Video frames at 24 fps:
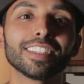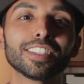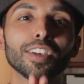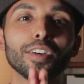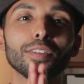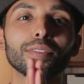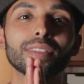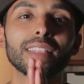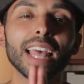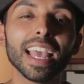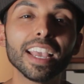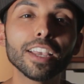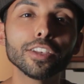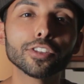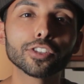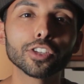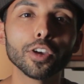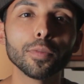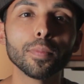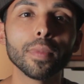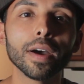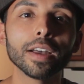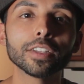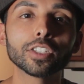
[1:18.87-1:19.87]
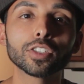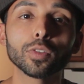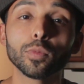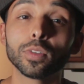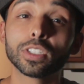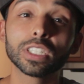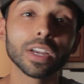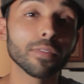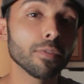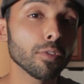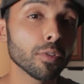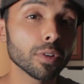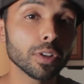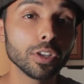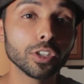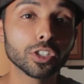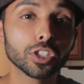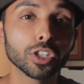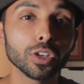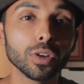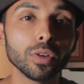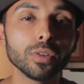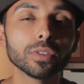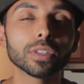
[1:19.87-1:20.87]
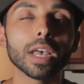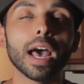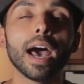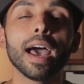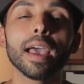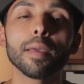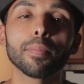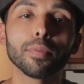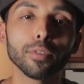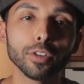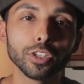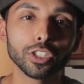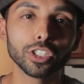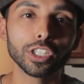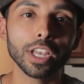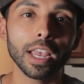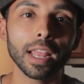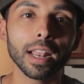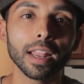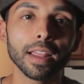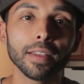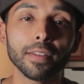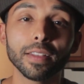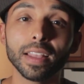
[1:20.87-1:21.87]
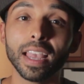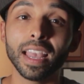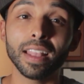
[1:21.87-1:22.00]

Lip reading: So thank you so much. Whichever one you choose, I appreciate it.